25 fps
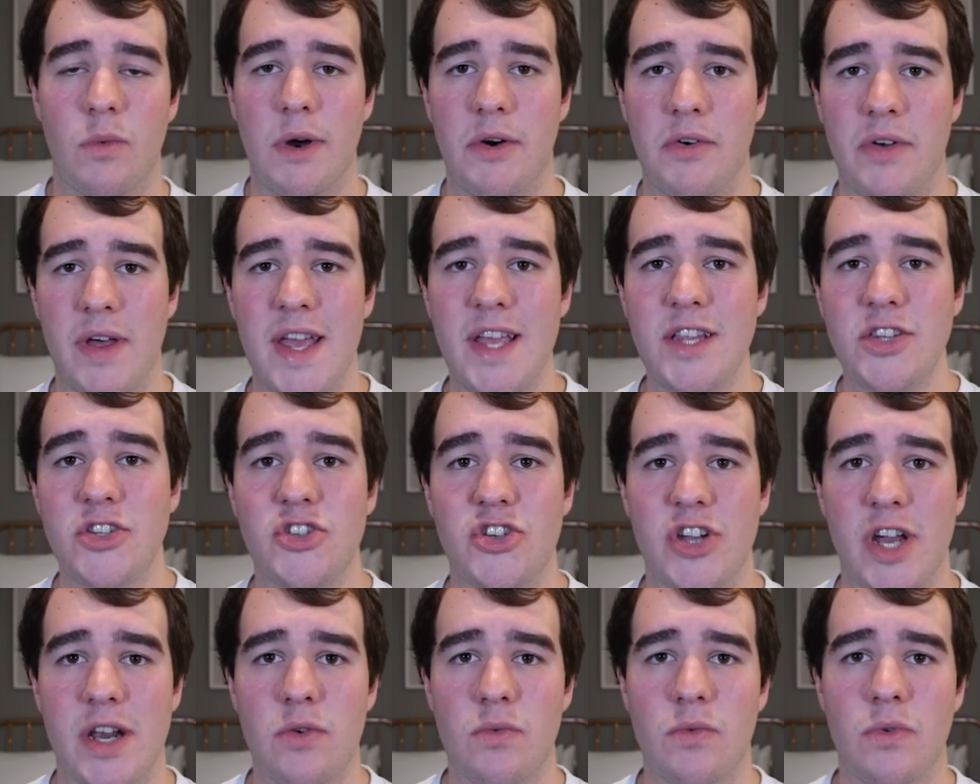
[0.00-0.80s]
Well, in
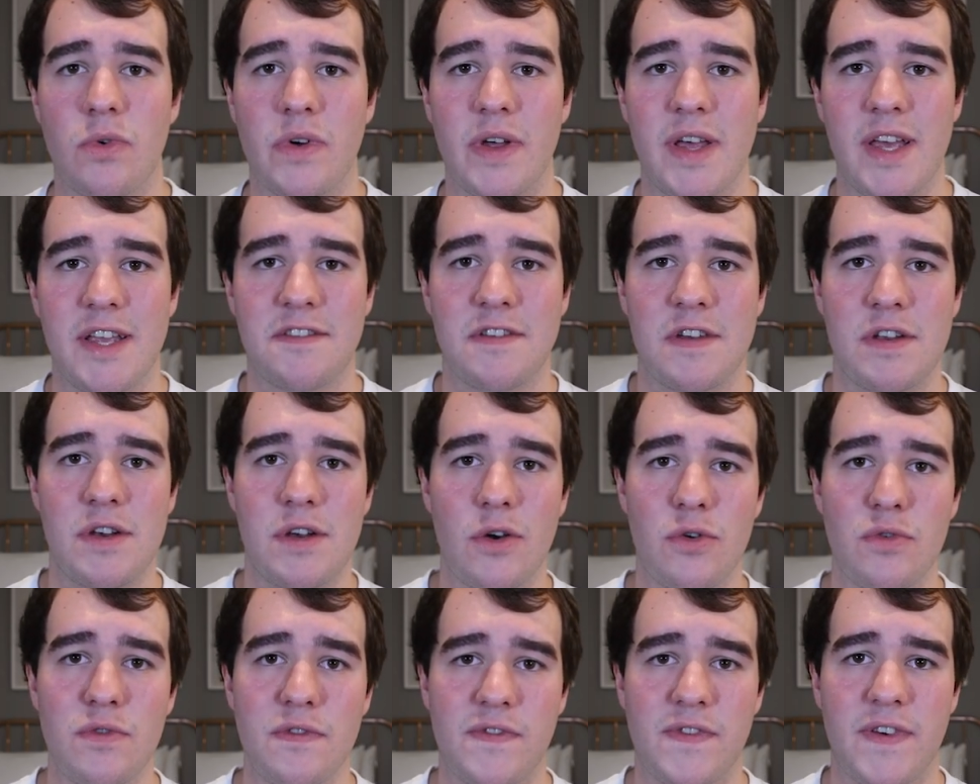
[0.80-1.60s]
general, it's a
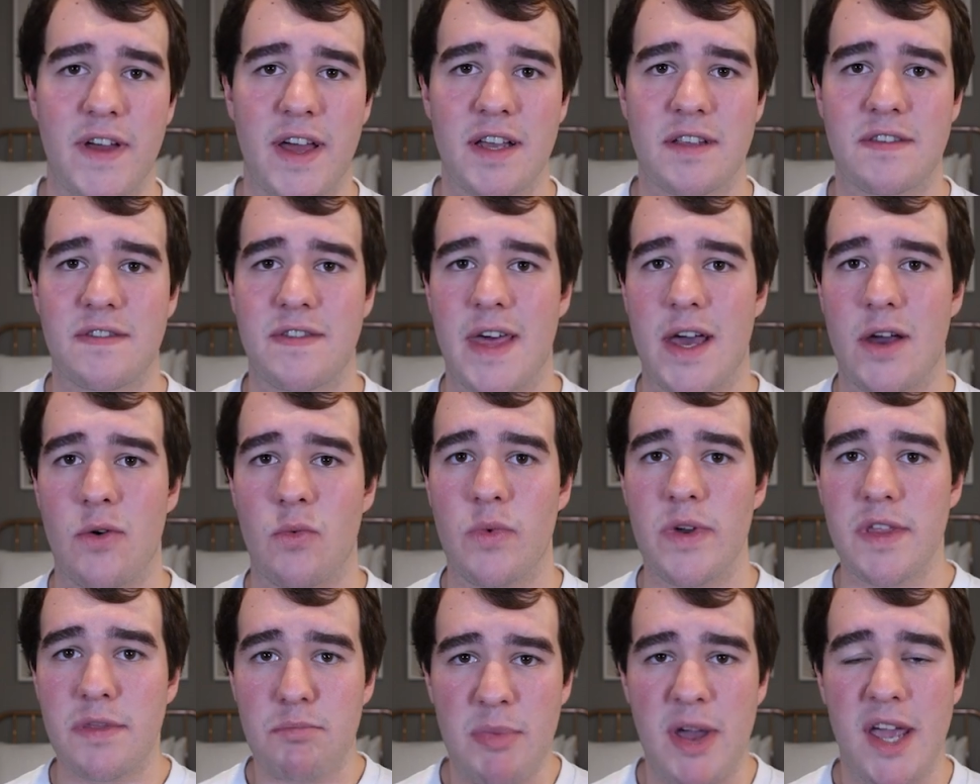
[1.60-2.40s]
known fact that
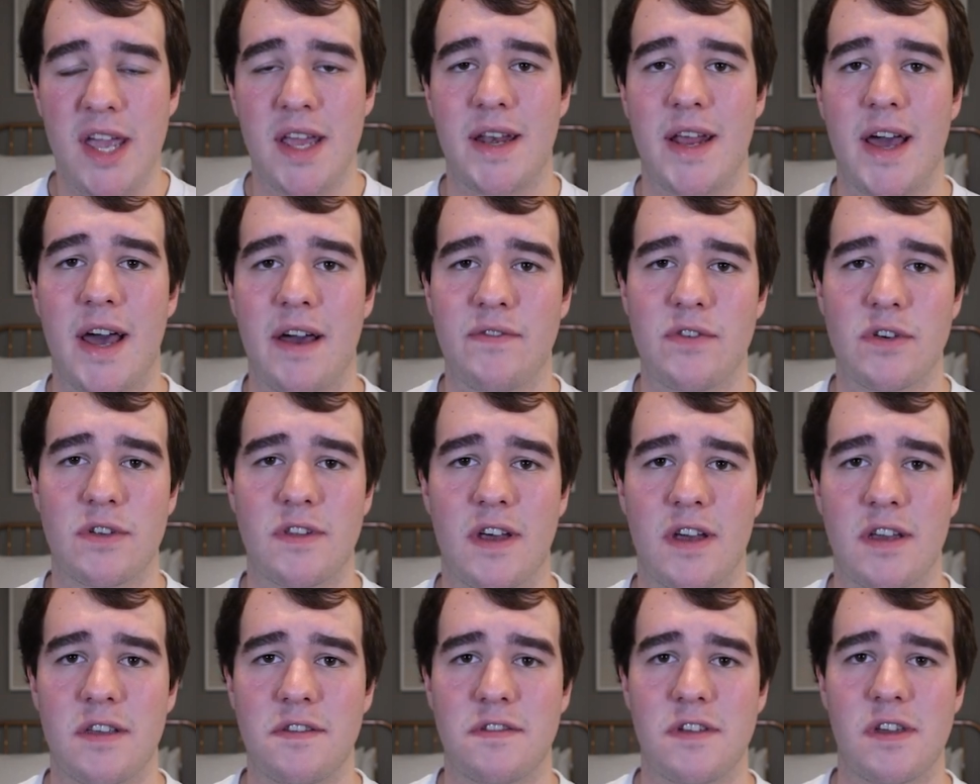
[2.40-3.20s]
with paid
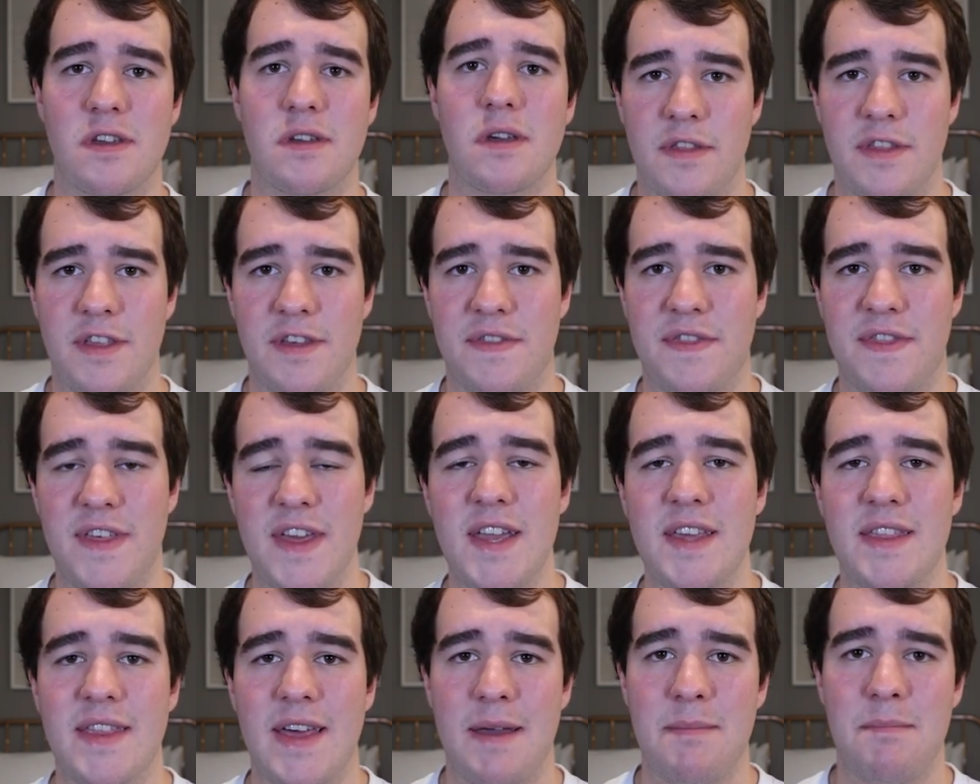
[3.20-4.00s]
advertising, the
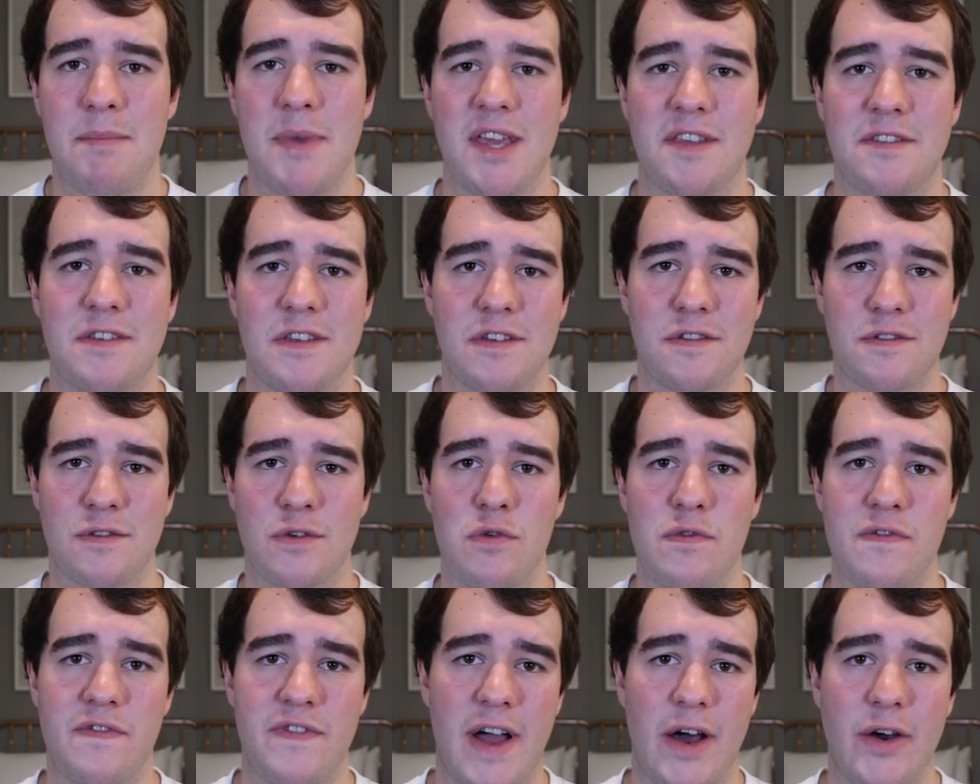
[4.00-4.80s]
thing that makes it
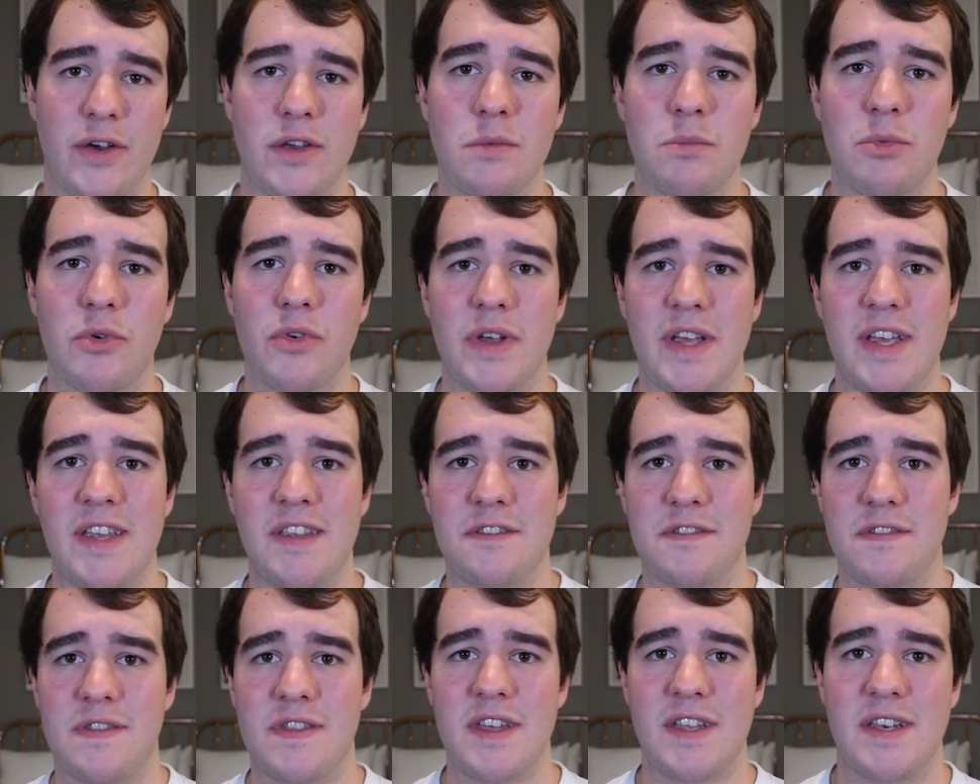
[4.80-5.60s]
so valuable
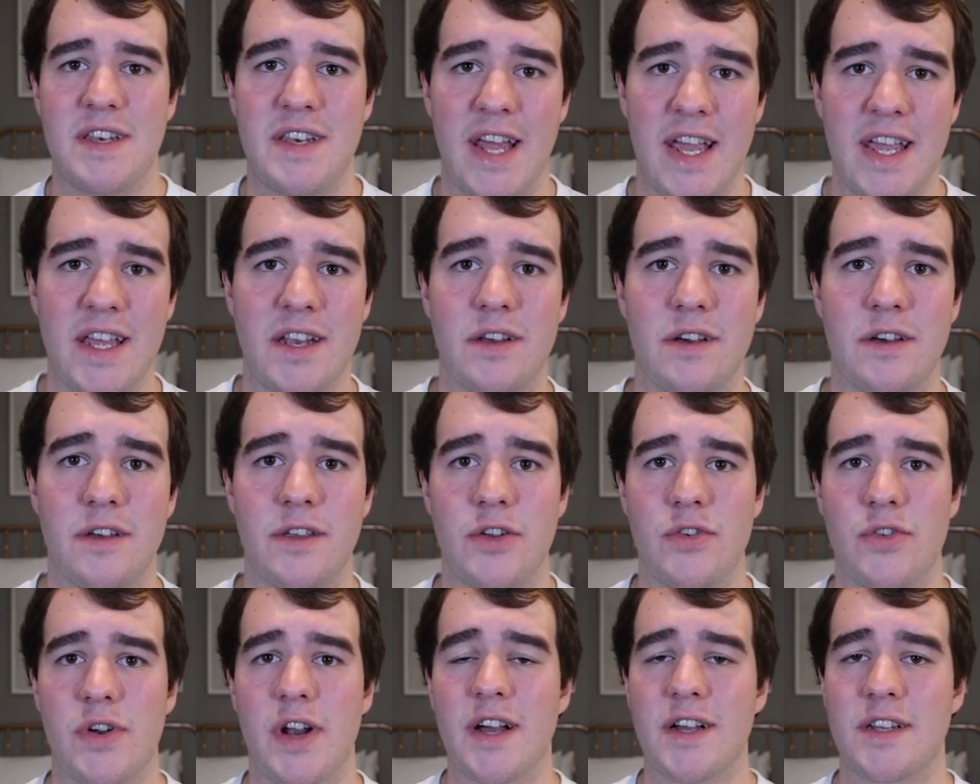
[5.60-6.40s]
is the data.
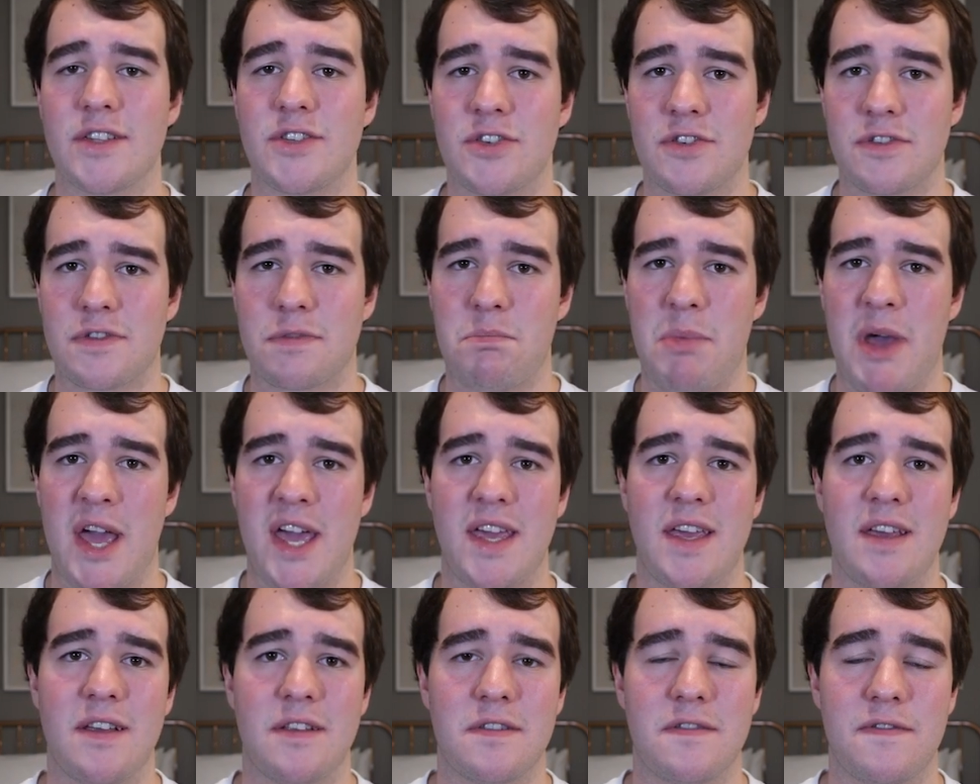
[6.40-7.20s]
You're not just
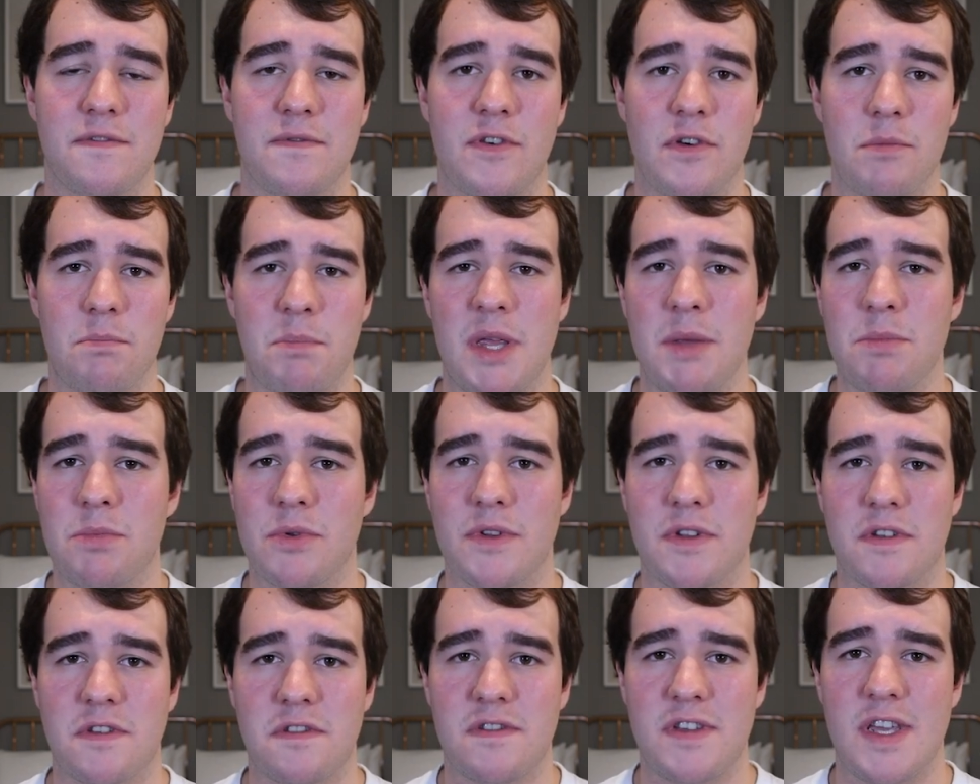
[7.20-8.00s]
paying for
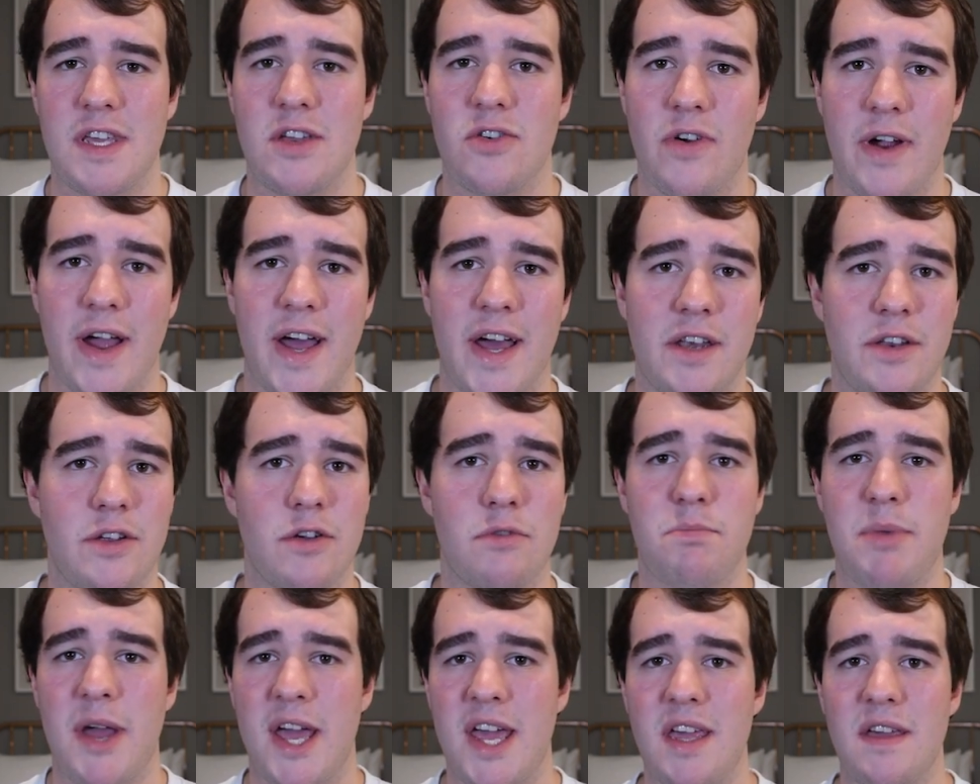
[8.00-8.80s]
people to see your ad,
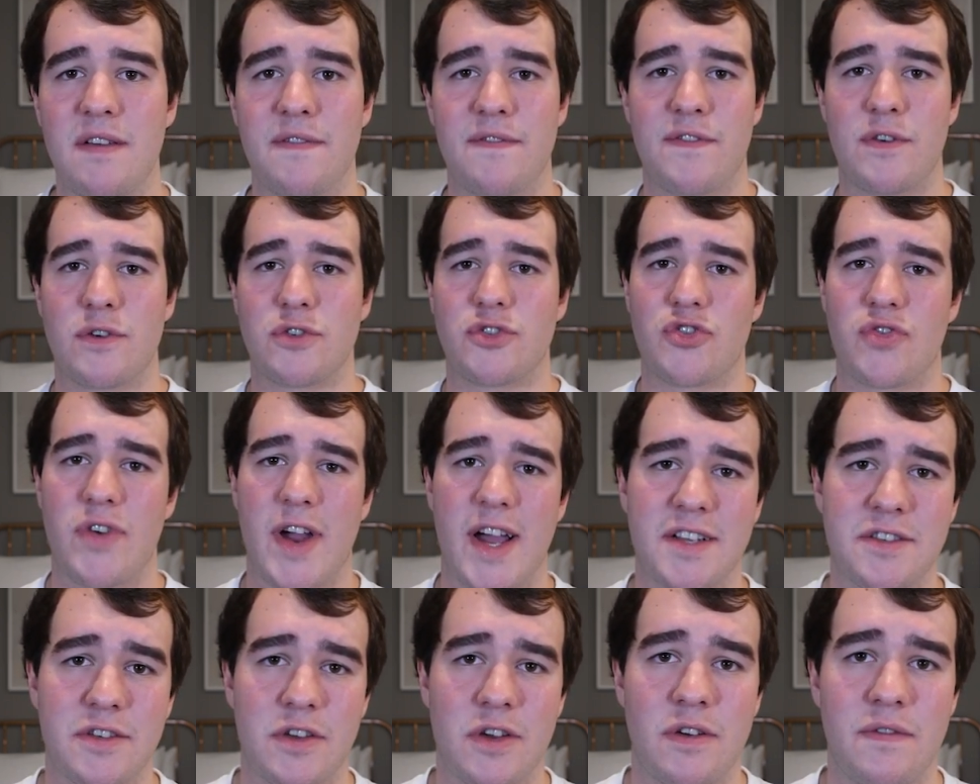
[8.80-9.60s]
you're paying for
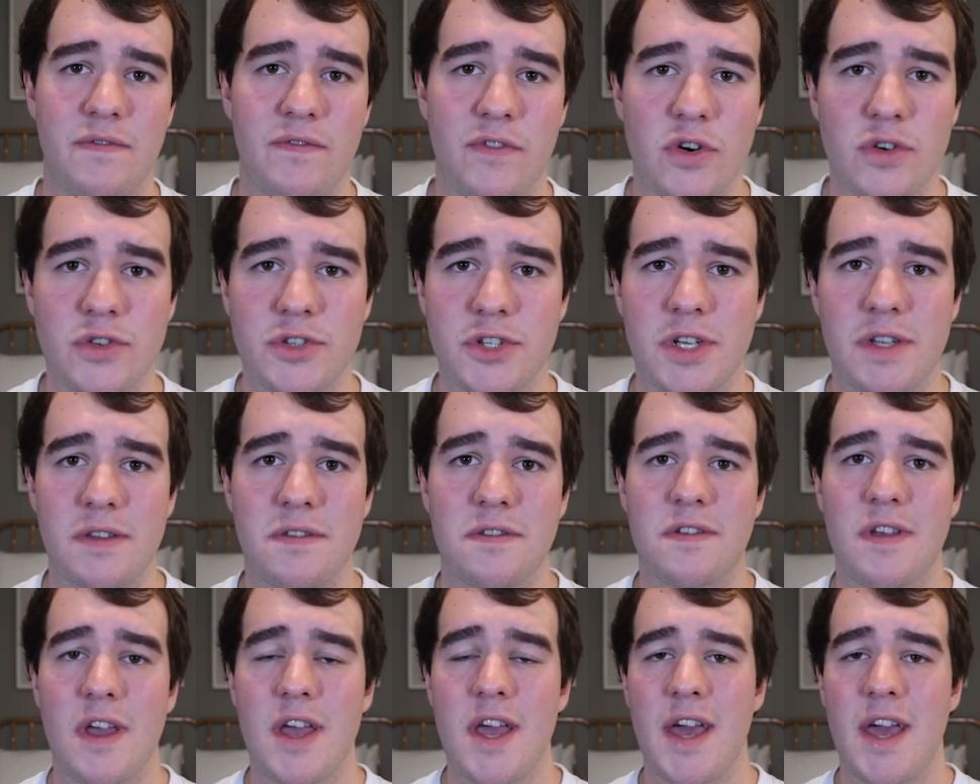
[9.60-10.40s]
tracked conversions,